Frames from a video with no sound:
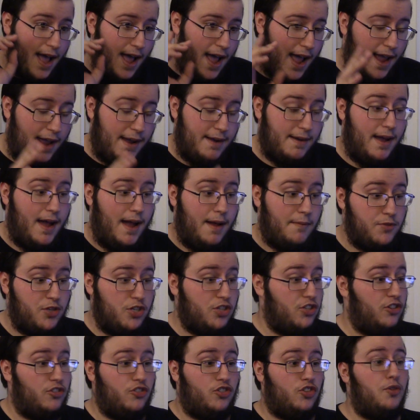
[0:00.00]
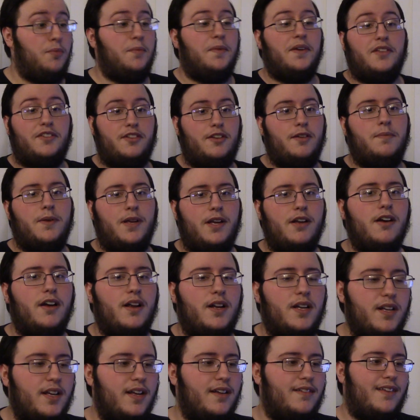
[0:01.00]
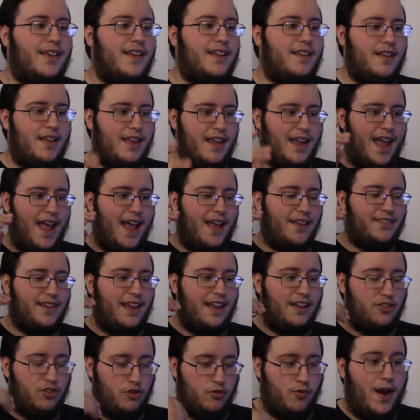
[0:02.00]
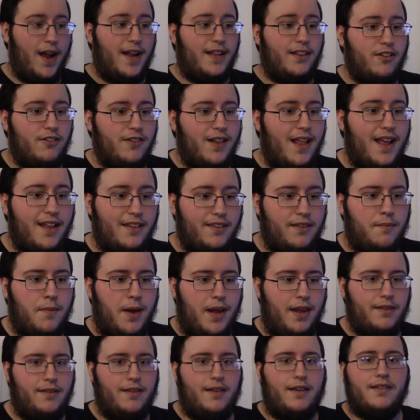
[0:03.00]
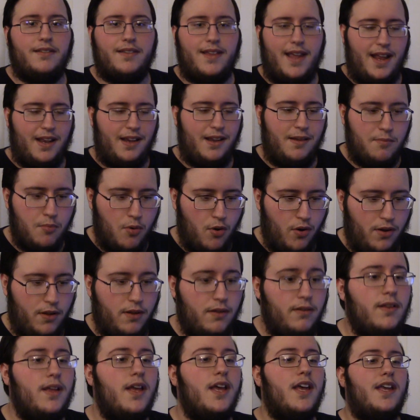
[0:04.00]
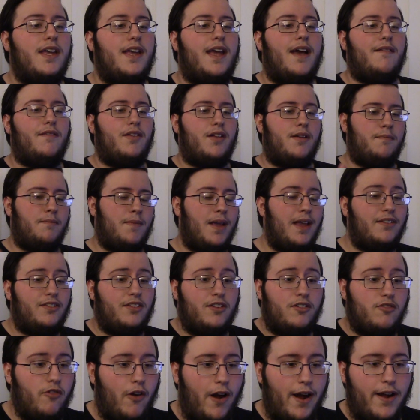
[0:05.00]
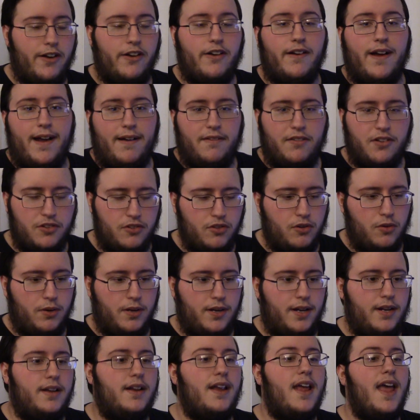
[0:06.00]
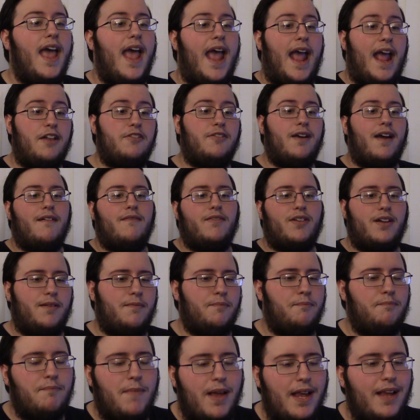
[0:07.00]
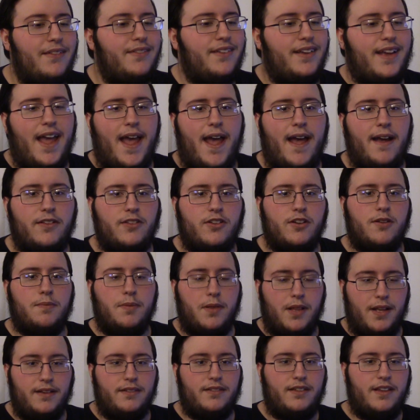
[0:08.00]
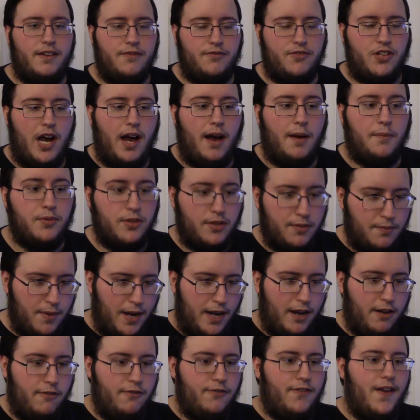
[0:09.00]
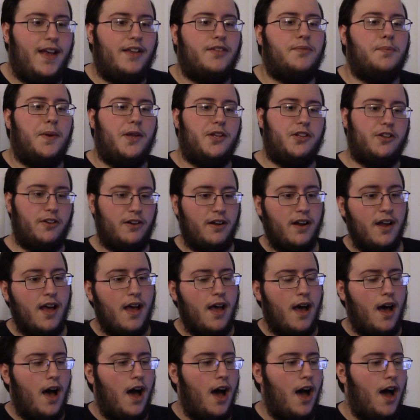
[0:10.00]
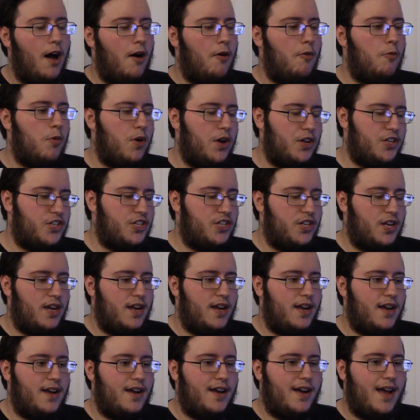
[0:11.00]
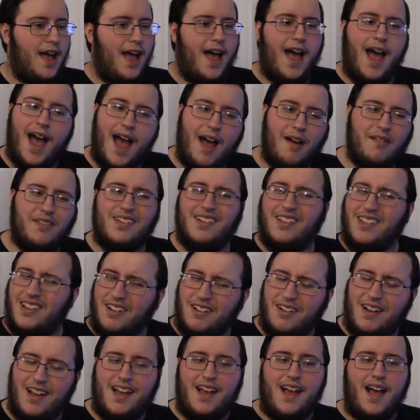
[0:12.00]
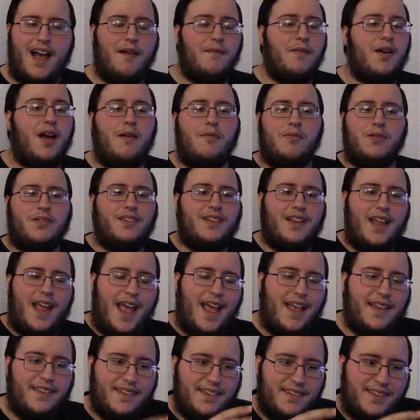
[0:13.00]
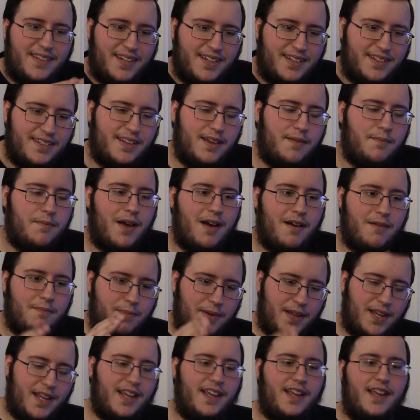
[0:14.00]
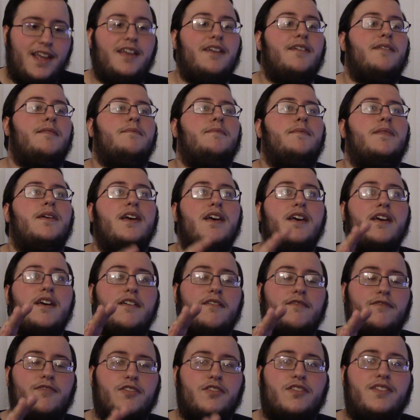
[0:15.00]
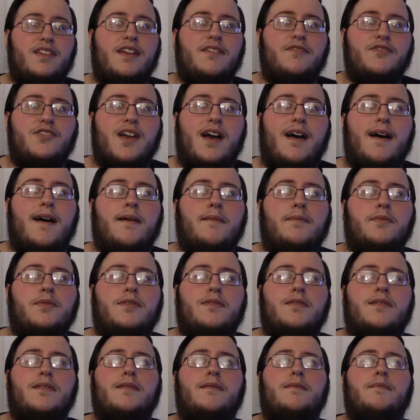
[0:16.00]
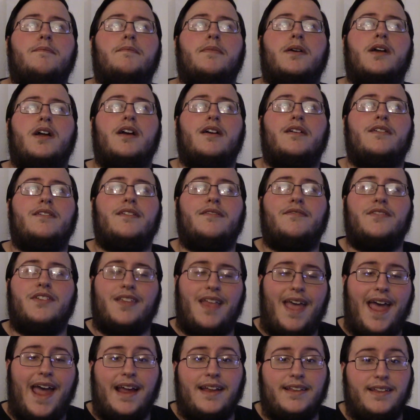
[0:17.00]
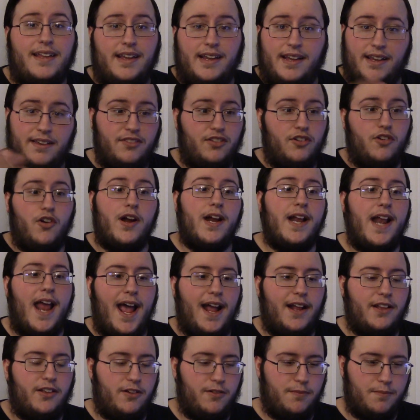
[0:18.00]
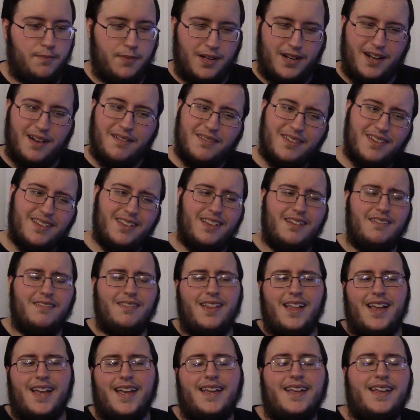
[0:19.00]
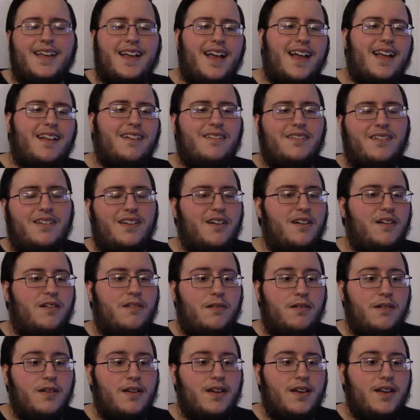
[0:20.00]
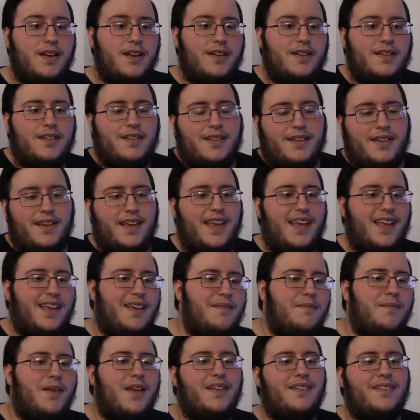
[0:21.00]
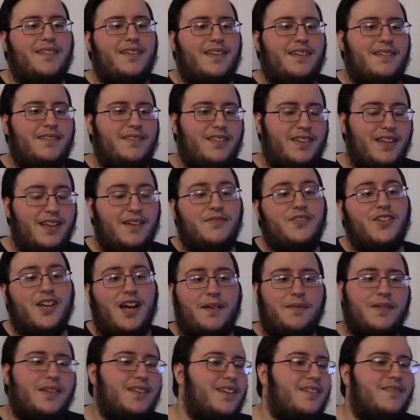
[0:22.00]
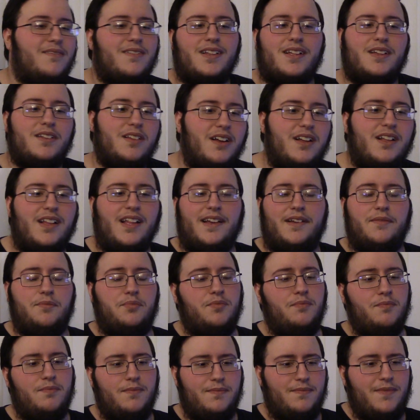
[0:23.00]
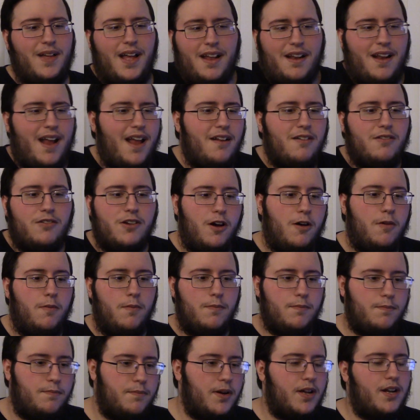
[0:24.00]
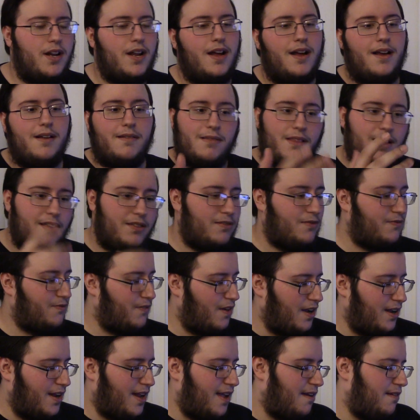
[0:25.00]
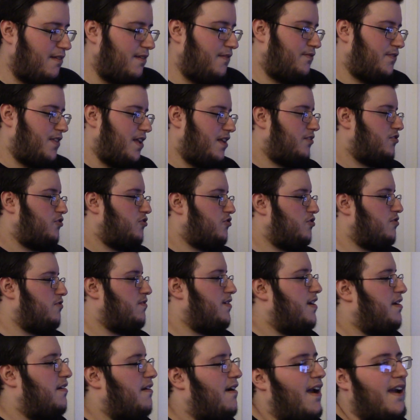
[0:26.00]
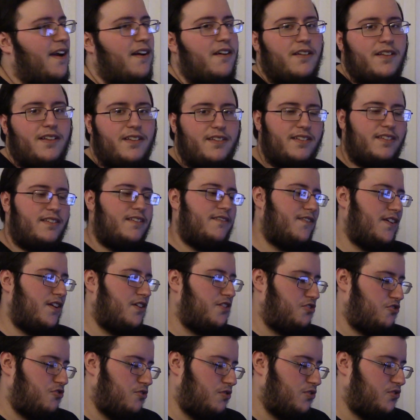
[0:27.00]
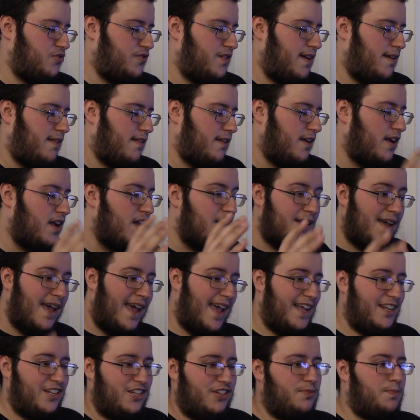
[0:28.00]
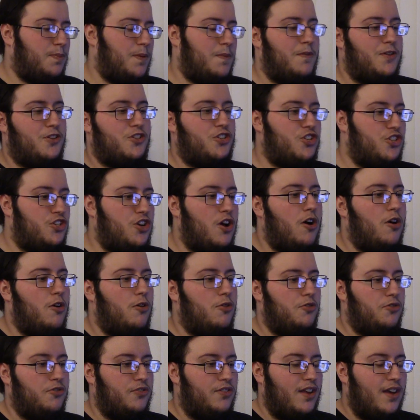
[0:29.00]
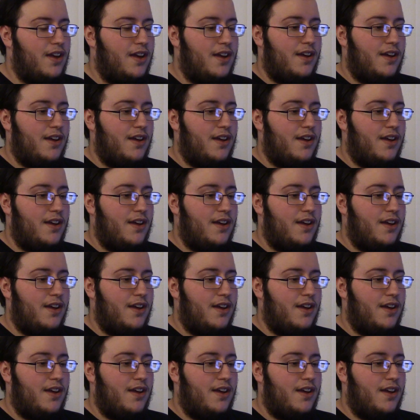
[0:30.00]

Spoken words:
I'm just assuming it's going to be good because it has a director that is amazing, Danny Boyle. You have an amazing writer, Aaron Sorkin. And you have an amazing actor playing Steve Jobs, Michael Fassbender. I wasn't hesitant about picking him for Steve Jobs because of his acting. He's a great actor, but I was a little like, I don't know. Like, him as Steve Jobs, he doesn't really look like him. I don't know. But let's find out if that's true here. I heard this is a very short trailer. It just pretty much shows